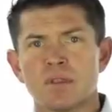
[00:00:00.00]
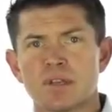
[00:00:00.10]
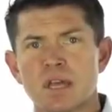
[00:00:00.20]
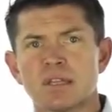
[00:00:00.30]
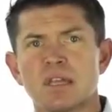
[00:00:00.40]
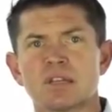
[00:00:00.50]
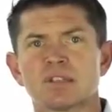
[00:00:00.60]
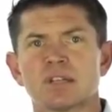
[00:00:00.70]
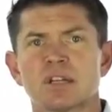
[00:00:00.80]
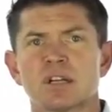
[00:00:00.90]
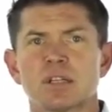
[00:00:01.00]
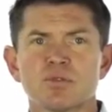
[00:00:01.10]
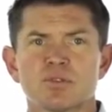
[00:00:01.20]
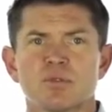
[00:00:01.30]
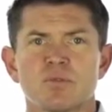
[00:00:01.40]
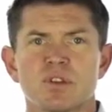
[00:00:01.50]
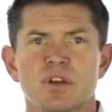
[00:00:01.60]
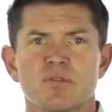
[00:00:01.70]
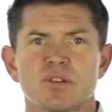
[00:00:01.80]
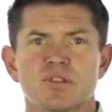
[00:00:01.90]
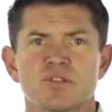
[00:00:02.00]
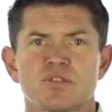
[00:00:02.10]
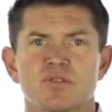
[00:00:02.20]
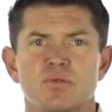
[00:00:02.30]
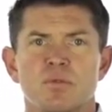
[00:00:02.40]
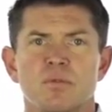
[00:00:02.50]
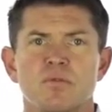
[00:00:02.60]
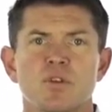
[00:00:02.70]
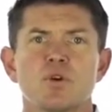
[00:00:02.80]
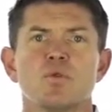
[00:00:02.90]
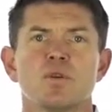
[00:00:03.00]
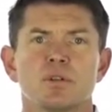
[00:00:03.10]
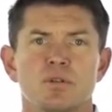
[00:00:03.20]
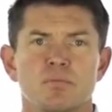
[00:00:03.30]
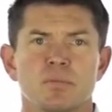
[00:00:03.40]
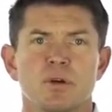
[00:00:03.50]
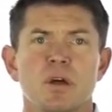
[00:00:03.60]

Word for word: The technique is linked closely with another decision tool, the OODA loop,